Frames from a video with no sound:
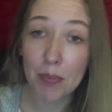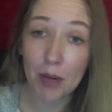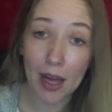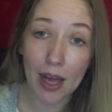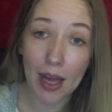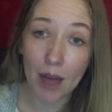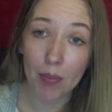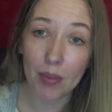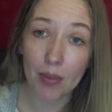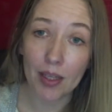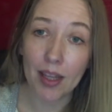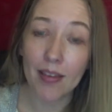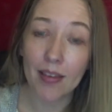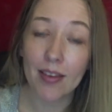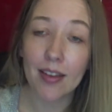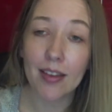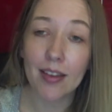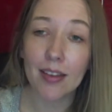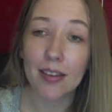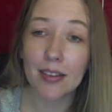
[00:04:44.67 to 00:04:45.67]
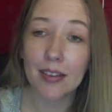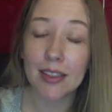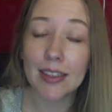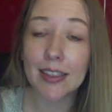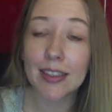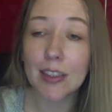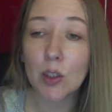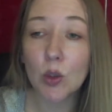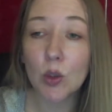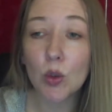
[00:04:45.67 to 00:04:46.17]
happy, and
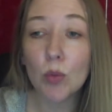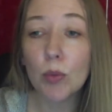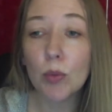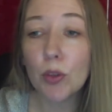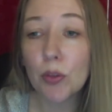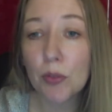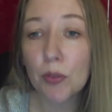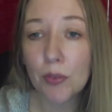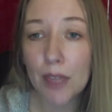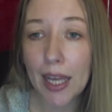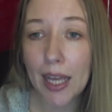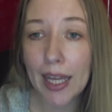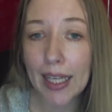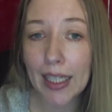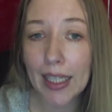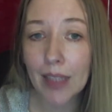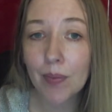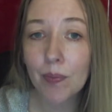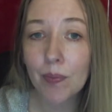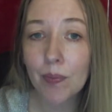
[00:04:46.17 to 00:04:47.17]
this is doomed to fail.